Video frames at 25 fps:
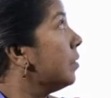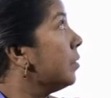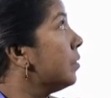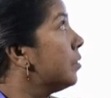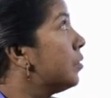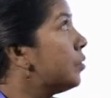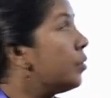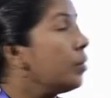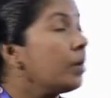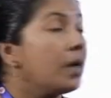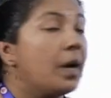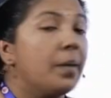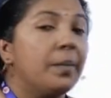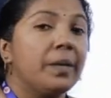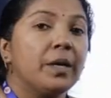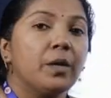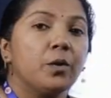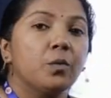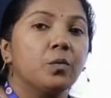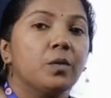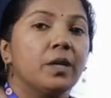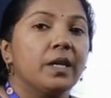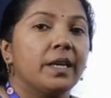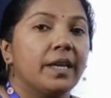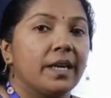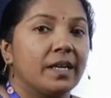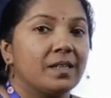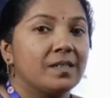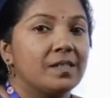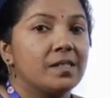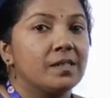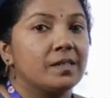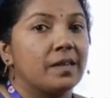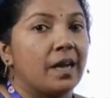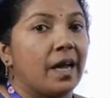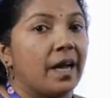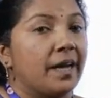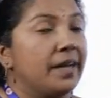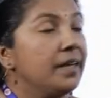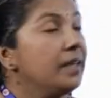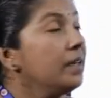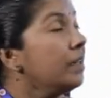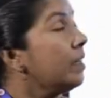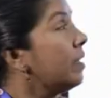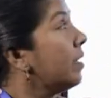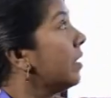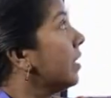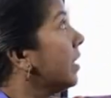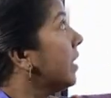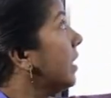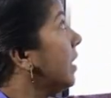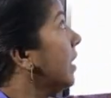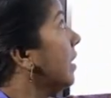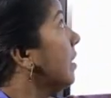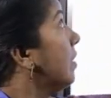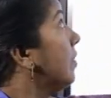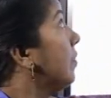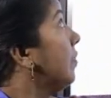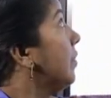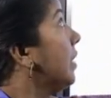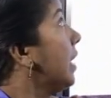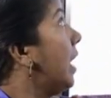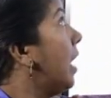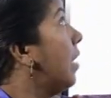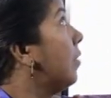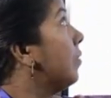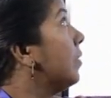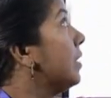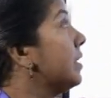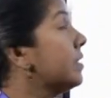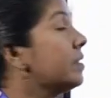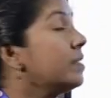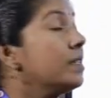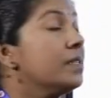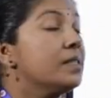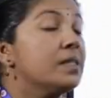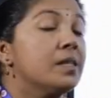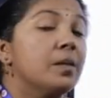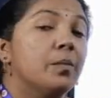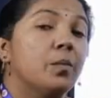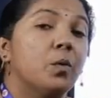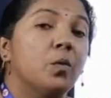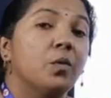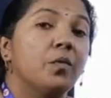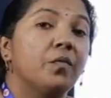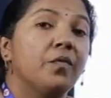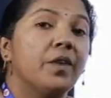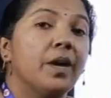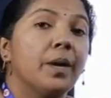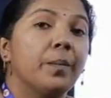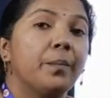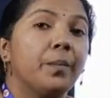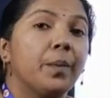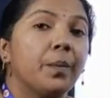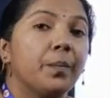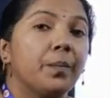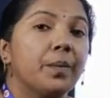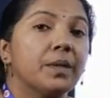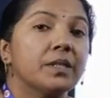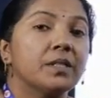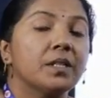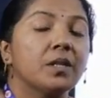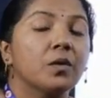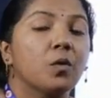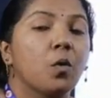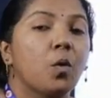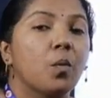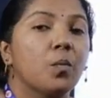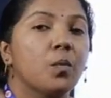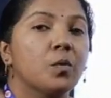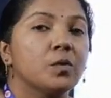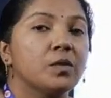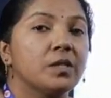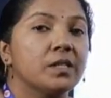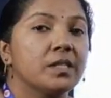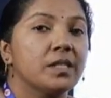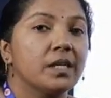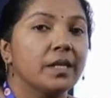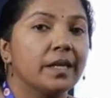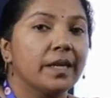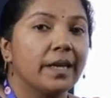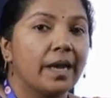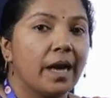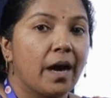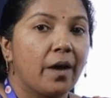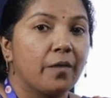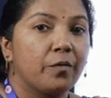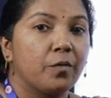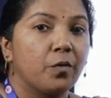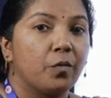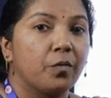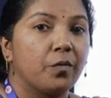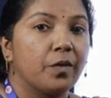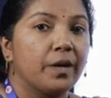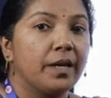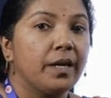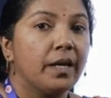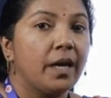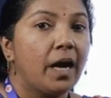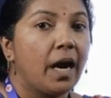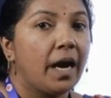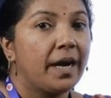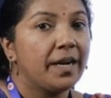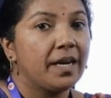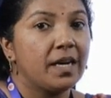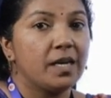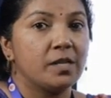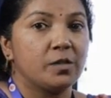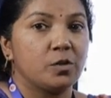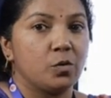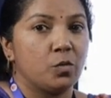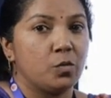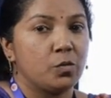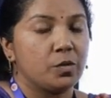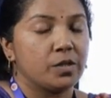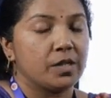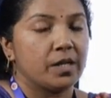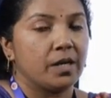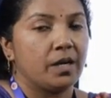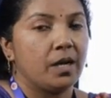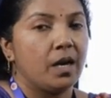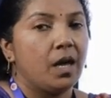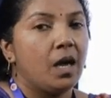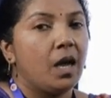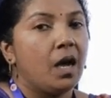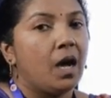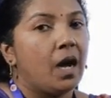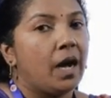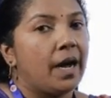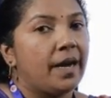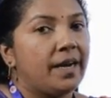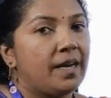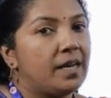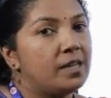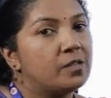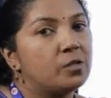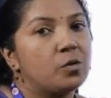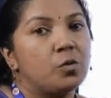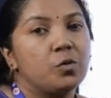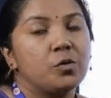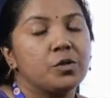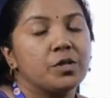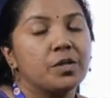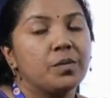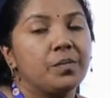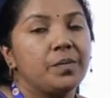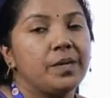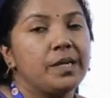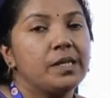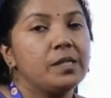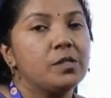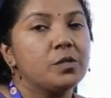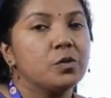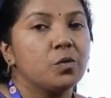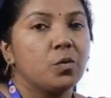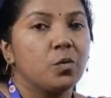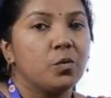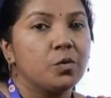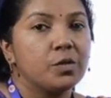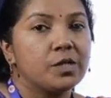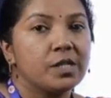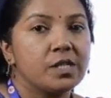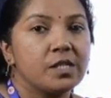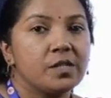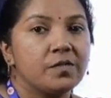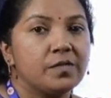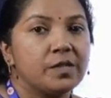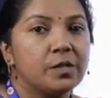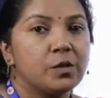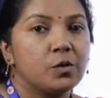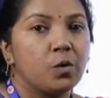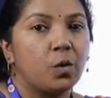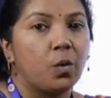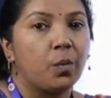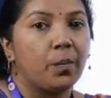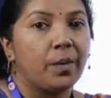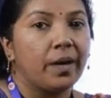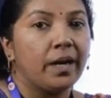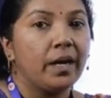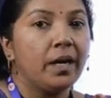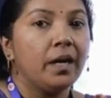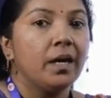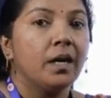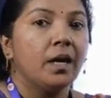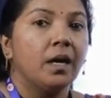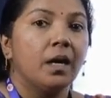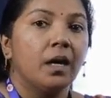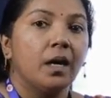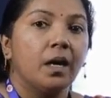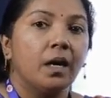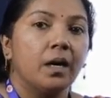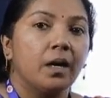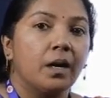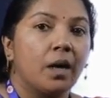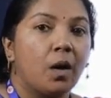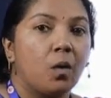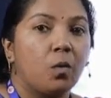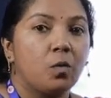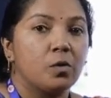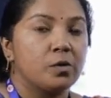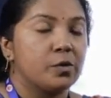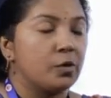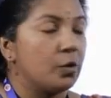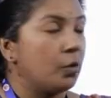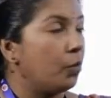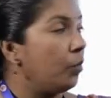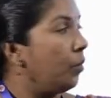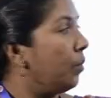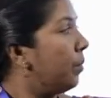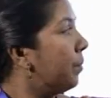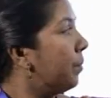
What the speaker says: So coming to the next slide, here we have discussed about vapor pressure composition graph of an ideal solution. Ideal solution means solutions which obey Raoult's law.